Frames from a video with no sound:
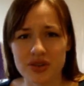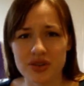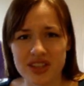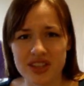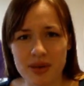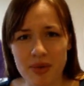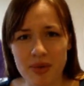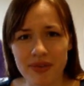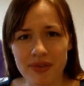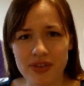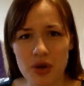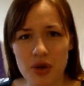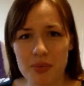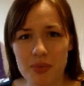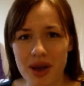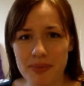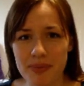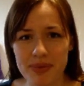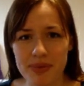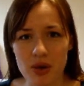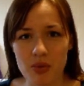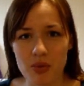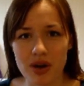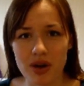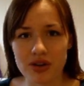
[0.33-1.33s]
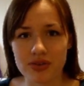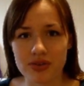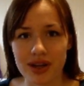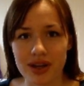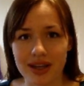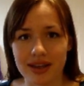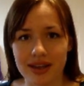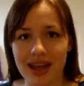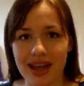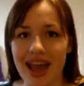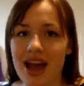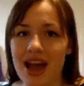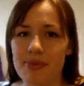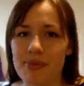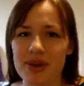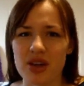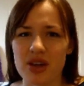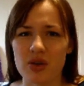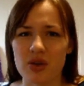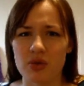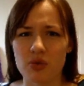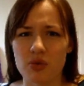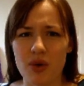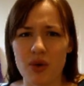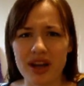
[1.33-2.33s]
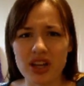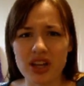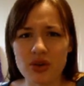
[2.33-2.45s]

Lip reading: So some of you might be wondering, Abby,